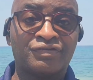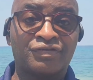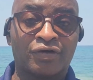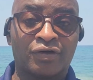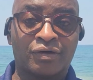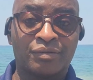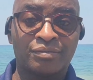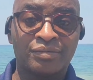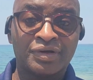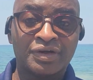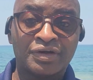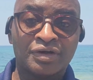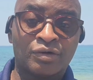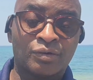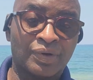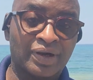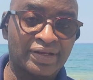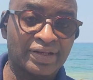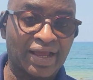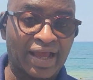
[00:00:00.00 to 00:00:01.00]
form
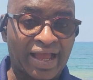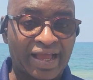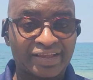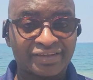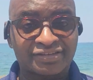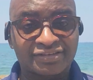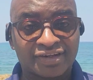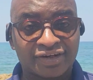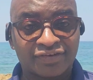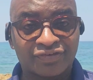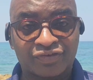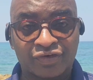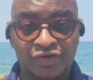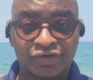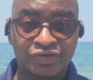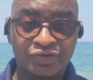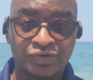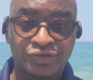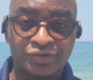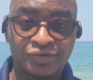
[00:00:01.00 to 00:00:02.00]
where it asks for
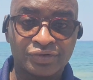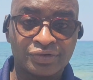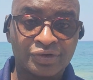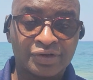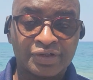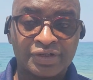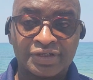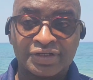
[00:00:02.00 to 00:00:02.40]
you